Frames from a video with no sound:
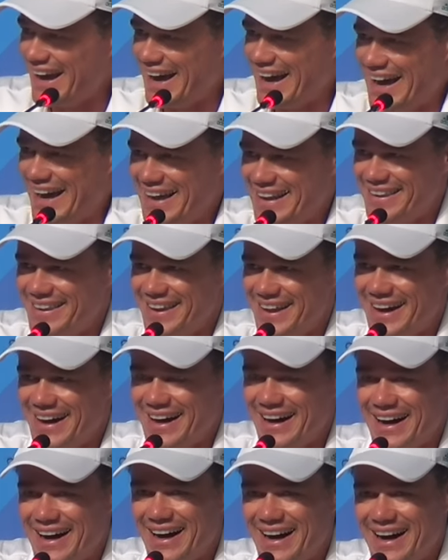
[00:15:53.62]

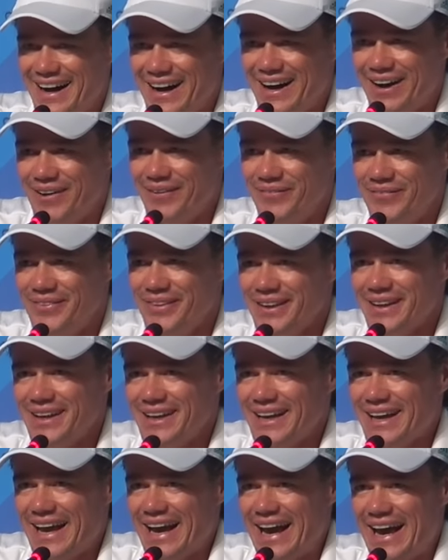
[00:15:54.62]
And
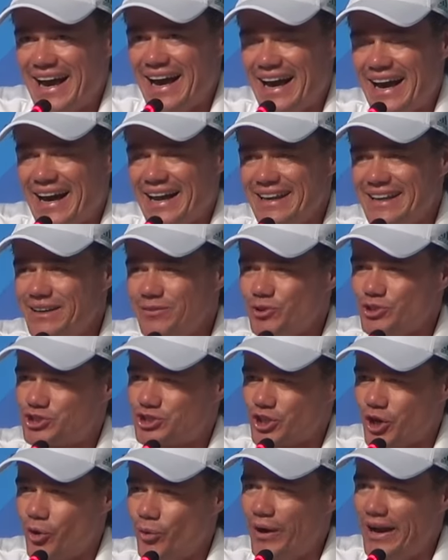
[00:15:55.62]
he
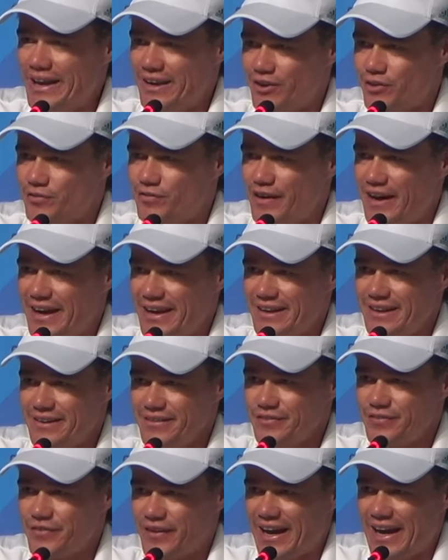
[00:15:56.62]
was so
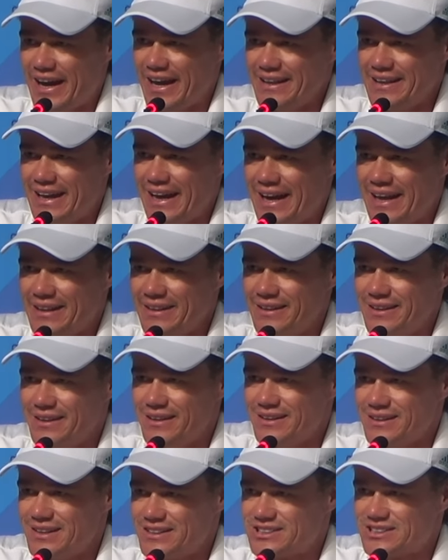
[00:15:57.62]
innovative
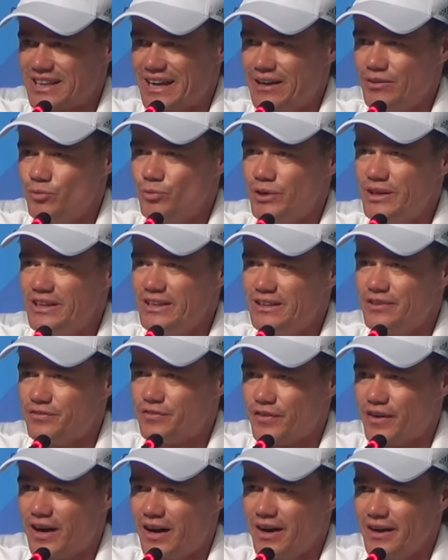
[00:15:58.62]
and let's say,
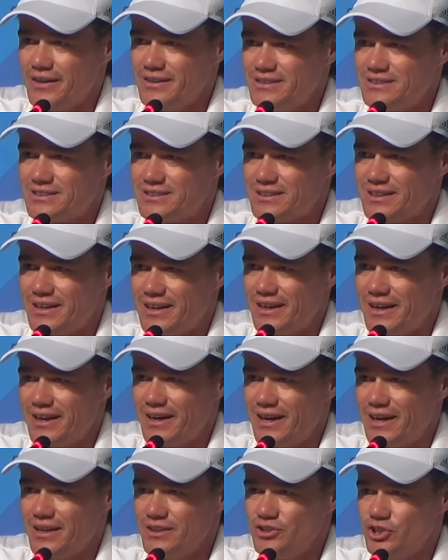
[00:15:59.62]
redefined
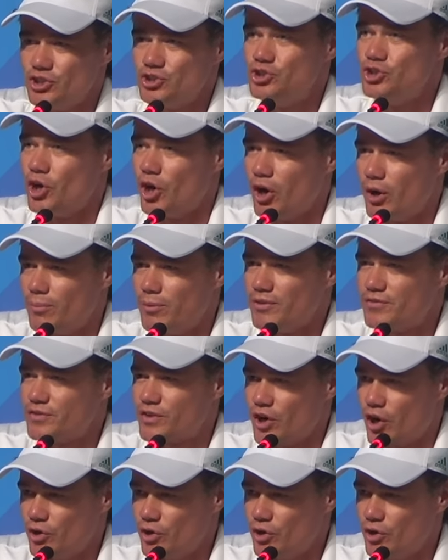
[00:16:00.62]
the job of